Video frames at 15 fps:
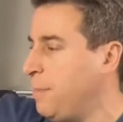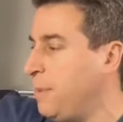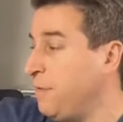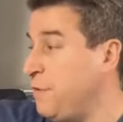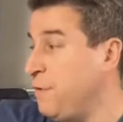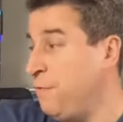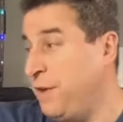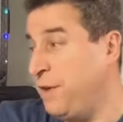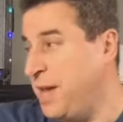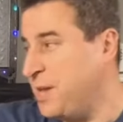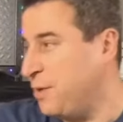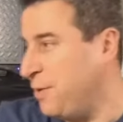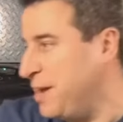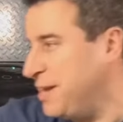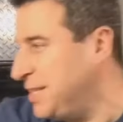But if you
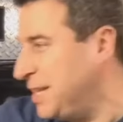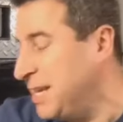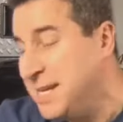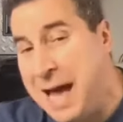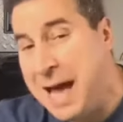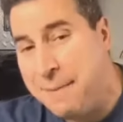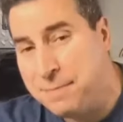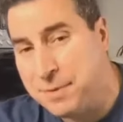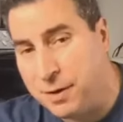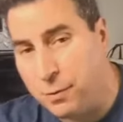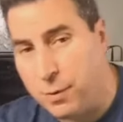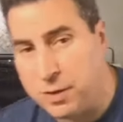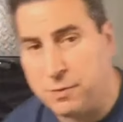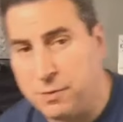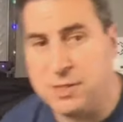forget your AC
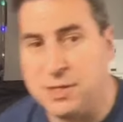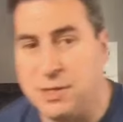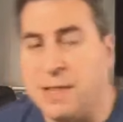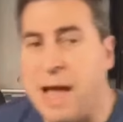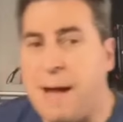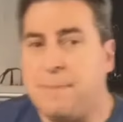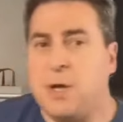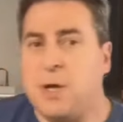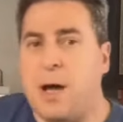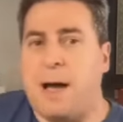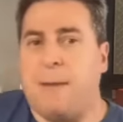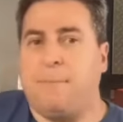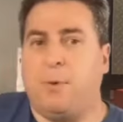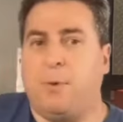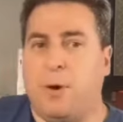adapter, whether it's your
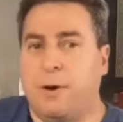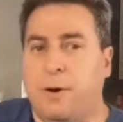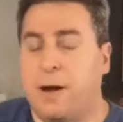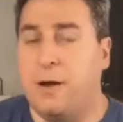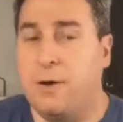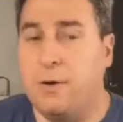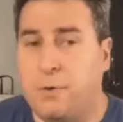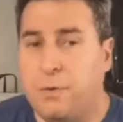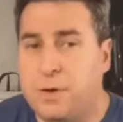laptop or,